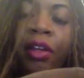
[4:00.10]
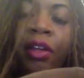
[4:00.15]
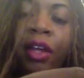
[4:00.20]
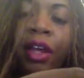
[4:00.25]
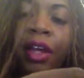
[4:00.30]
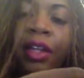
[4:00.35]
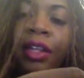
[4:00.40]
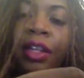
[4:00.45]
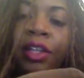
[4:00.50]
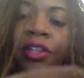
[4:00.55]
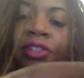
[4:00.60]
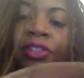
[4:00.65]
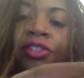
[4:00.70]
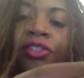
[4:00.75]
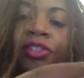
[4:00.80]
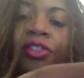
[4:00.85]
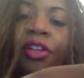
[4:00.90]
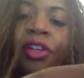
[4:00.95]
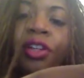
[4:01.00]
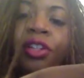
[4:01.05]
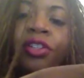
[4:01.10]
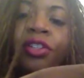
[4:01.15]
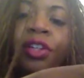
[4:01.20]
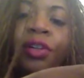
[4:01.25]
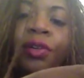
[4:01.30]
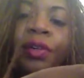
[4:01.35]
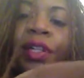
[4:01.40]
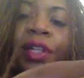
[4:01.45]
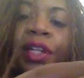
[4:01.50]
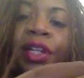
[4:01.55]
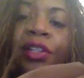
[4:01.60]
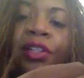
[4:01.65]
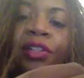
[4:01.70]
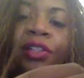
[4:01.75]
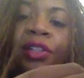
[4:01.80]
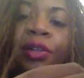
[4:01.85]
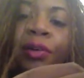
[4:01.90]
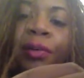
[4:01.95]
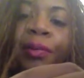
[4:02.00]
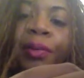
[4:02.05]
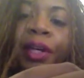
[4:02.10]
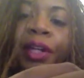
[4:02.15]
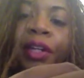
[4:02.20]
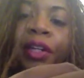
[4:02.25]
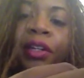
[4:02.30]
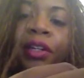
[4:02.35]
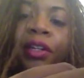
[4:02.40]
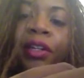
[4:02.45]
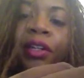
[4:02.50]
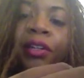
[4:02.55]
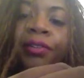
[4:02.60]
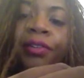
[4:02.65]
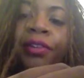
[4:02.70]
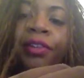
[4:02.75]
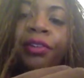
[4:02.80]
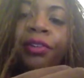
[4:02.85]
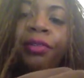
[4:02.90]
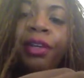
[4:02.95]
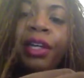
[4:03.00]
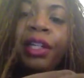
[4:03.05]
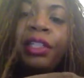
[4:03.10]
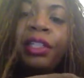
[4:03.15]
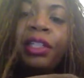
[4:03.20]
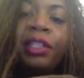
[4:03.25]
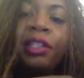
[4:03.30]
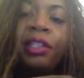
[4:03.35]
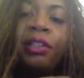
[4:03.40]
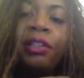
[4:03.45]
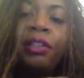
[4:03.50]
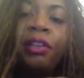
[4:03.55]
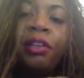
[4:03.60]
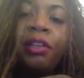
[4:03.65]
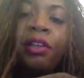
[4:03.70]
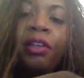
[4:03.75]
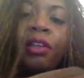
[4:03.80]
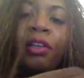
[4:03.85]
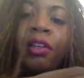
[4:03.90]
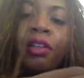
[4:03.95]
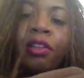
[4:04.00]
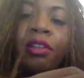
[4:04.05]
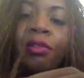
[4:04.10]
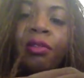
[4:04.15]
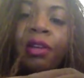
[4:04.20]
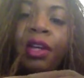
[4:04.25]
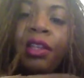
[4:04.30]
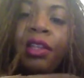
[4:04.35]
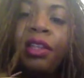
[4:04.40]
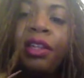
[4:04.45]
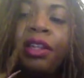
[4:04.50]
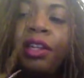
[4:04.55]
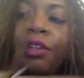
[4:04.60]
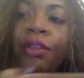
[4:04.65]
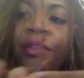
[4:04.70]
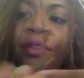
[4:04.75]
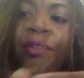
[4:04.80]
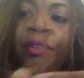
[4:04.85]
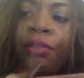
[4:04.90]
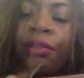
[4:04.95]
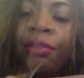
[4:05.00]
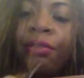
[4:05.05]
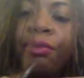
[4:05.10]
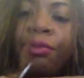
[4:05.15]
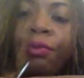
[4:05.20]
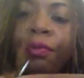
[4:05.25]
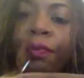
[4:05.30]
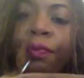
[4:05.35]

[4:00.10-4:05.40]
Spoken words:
And then you're just going to sew it like you sew a button in a different direction. Thread the needle through.